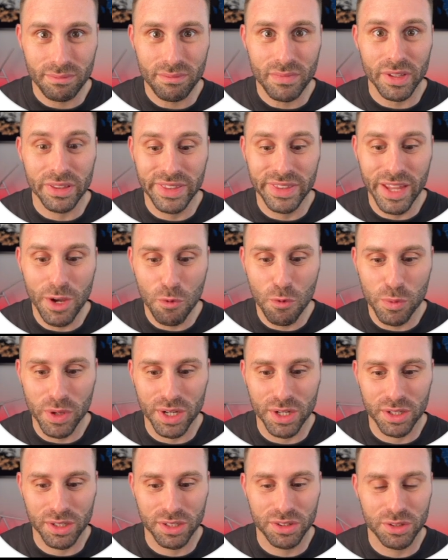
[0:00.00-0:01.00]
now we are
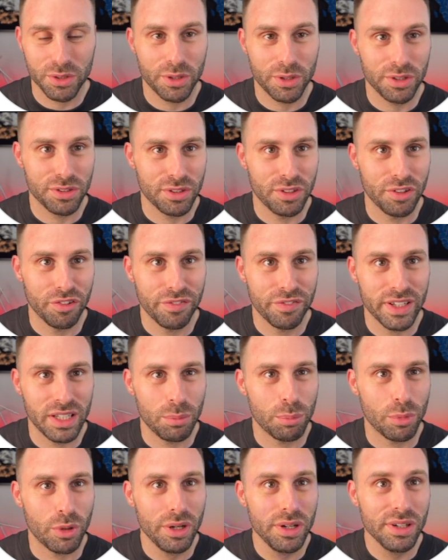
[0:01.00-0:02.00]
going to turn to the funny
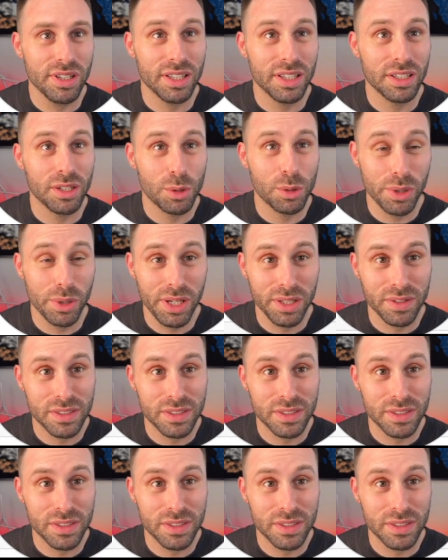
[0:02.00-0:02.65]
part and create a